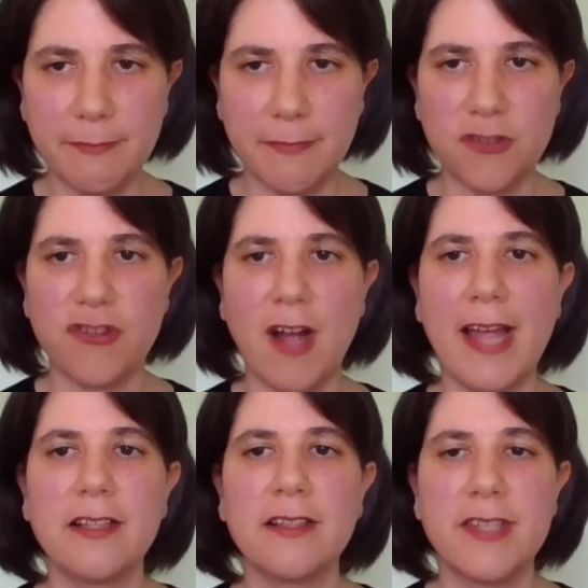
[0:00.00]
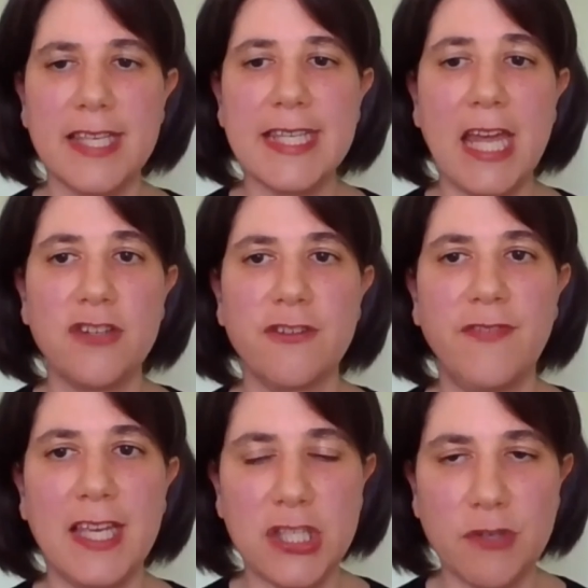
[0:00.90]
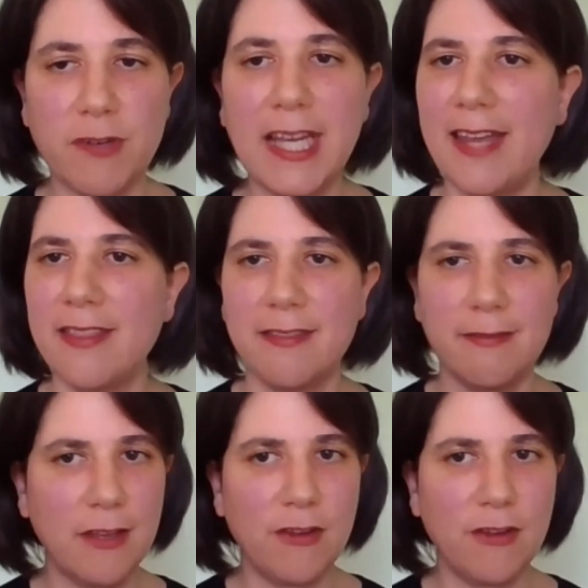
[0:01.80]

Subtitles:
a trial does enter phase 3 and